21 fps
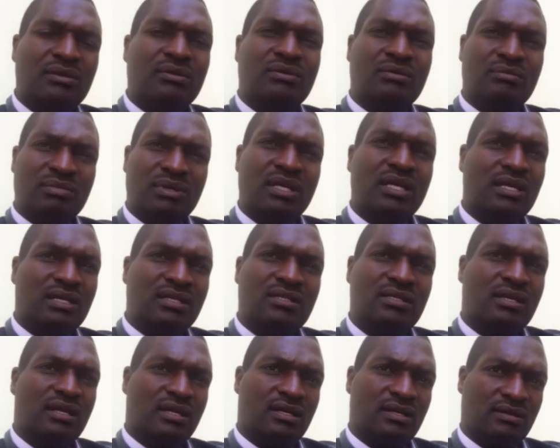will be
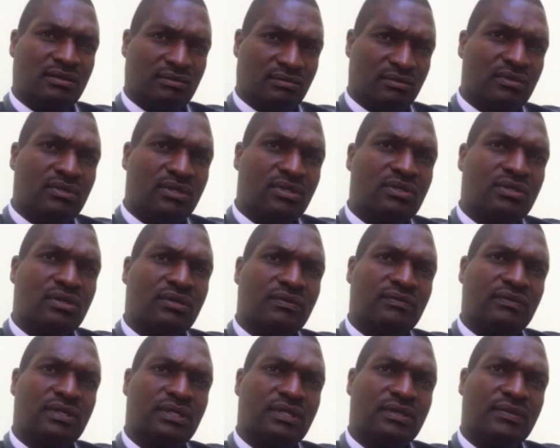easier
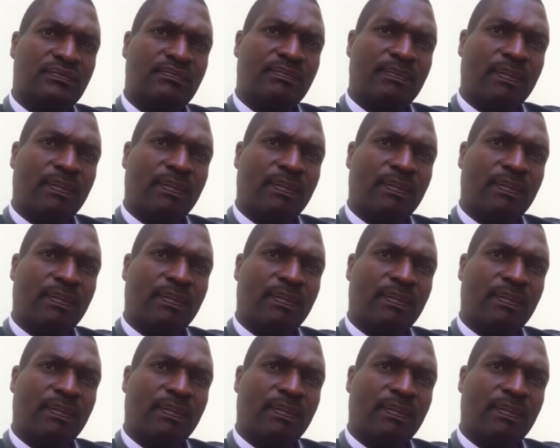solved.